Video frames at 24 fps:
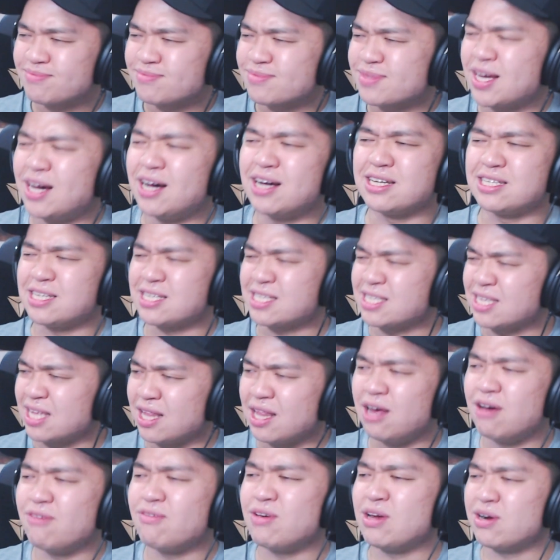I just
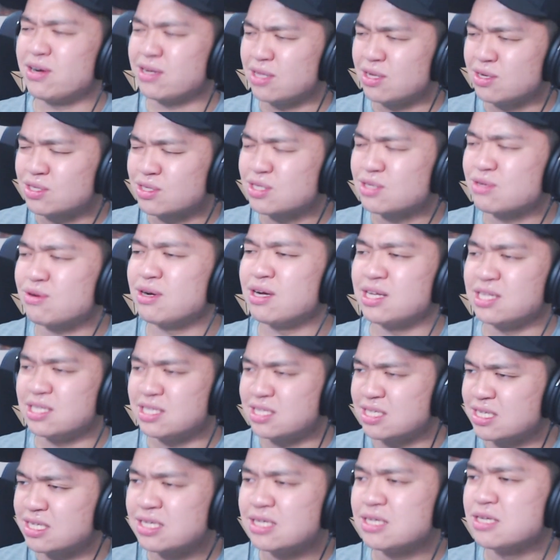love hearing those
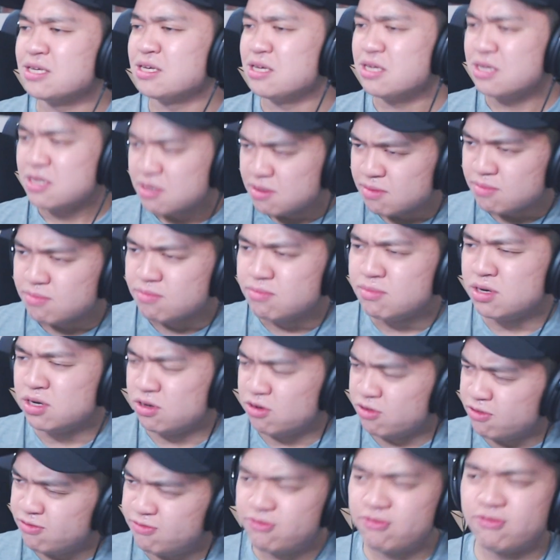threads
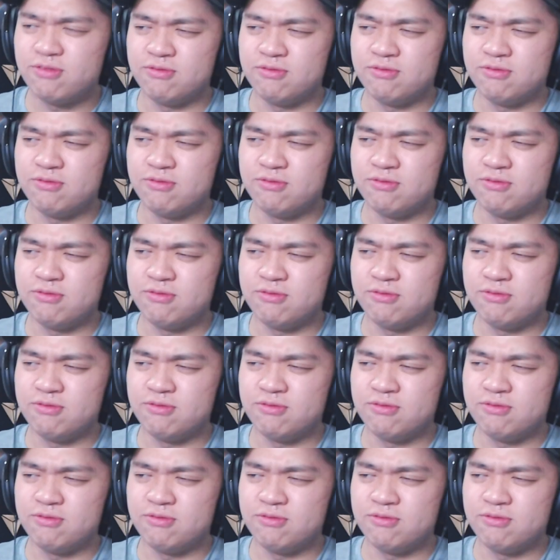move.